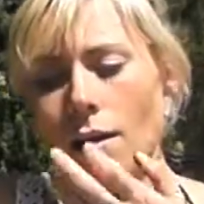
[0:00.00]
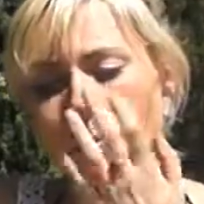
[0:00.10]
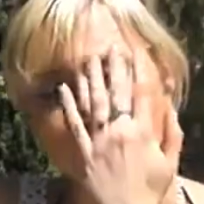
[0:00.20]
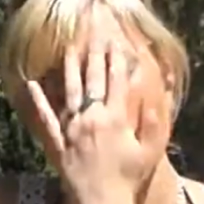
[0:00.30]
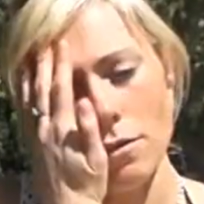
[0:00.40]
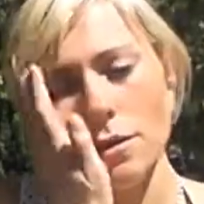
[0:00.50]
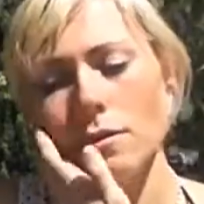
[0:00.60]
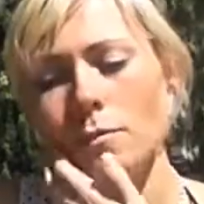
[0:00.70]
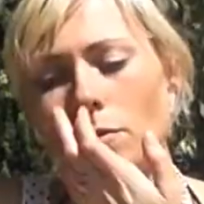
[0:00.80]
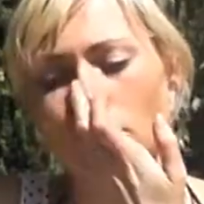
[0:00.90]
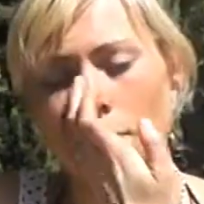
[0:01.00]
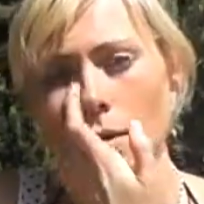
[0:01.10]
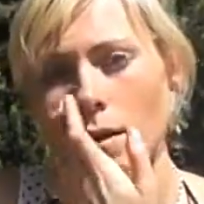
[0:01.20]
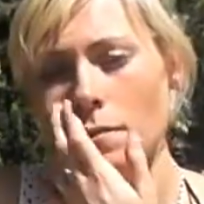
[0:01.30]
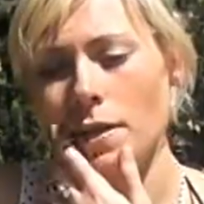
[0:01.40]
So Gusbourne
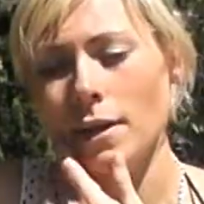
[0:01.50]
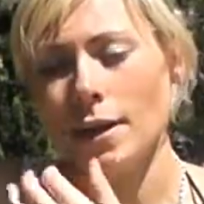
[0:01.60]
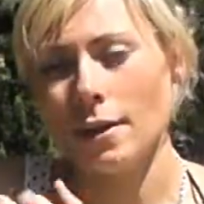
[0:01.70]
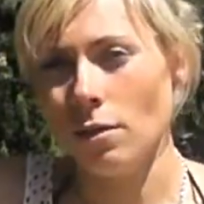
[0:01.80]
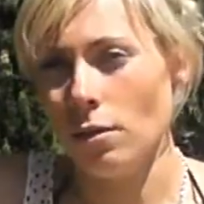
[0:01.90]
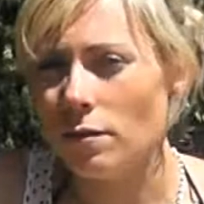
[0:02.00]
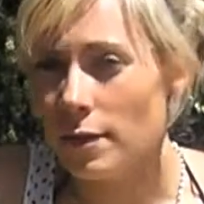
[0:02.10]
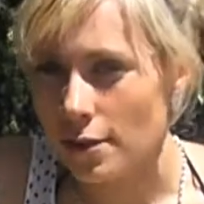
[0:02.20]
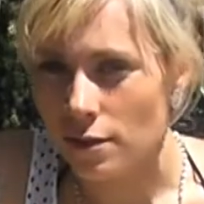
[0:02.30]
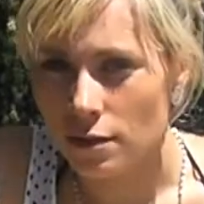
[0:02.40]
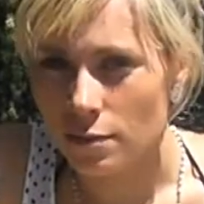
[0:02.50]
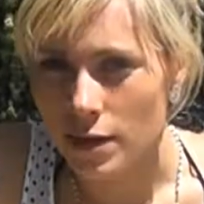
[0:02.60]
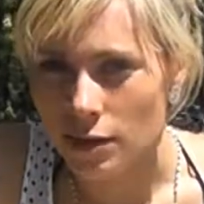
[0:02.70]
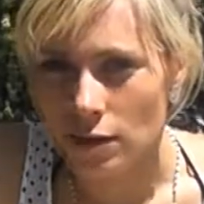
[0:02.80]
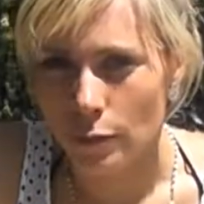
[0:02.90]
are getting a lot of attention in the
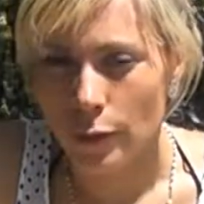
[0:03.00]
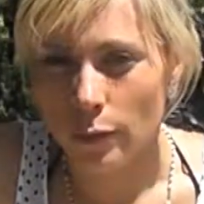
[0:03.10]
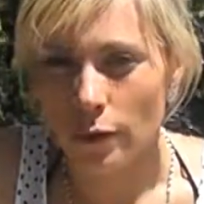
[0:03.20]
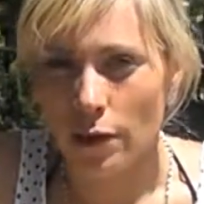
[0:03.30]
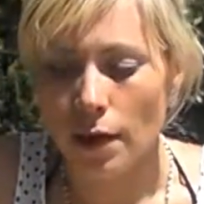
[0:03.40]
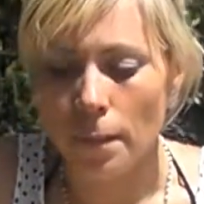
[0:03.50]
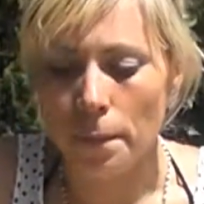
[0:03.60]
media at the moment.